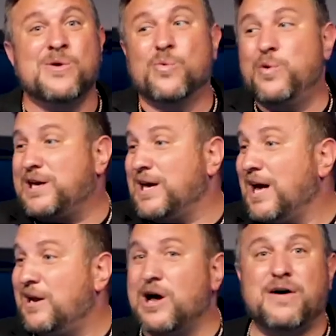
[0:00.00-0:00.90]
When we
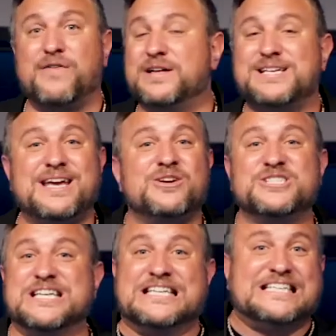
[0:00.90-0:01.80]
cut off, I'll tell you,
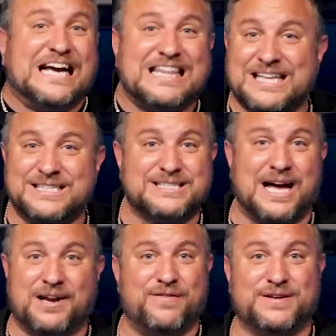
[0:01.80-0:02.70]
there is a death
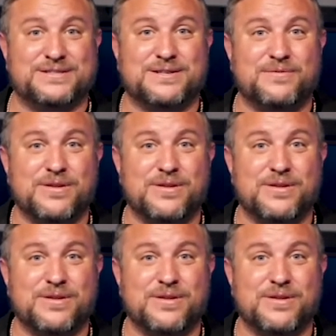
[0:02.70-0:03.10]
inside of us.